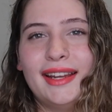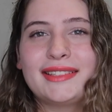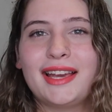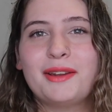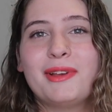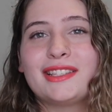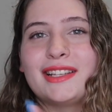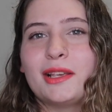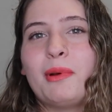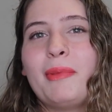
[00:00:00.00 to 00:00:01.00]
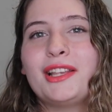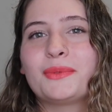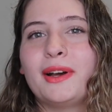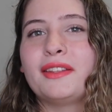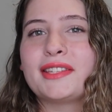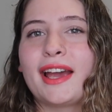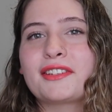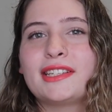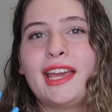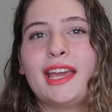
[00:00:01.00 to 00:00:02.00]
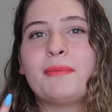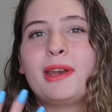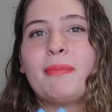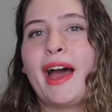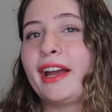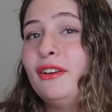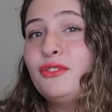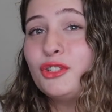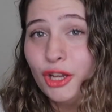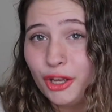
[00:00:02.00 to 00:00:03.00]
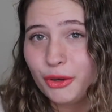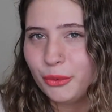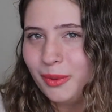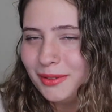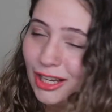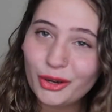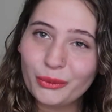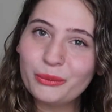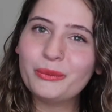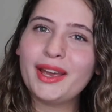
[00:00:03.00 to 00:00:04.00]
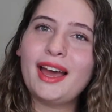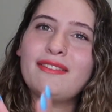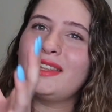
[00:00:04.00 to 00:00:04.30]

next item is a zip up as well as actually came in a pack of two. So we have